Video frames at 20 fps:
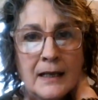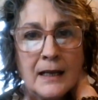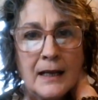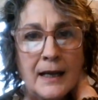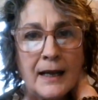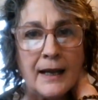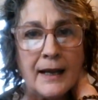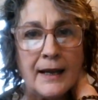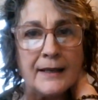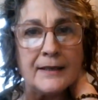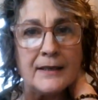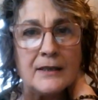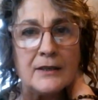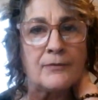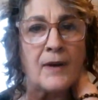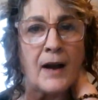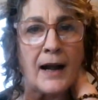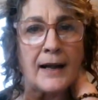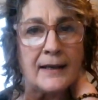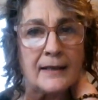And
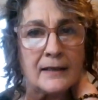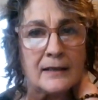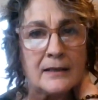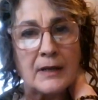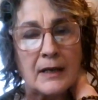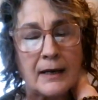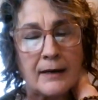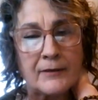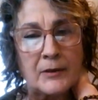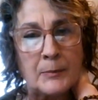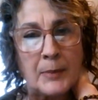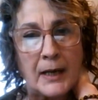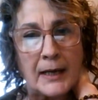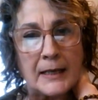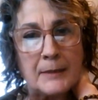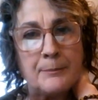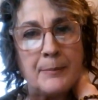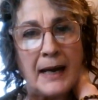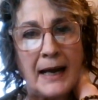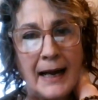inviting everybody
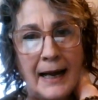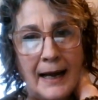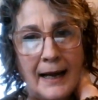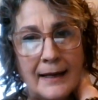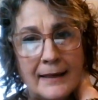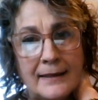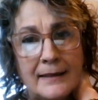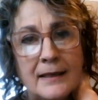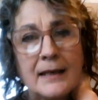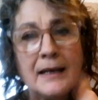back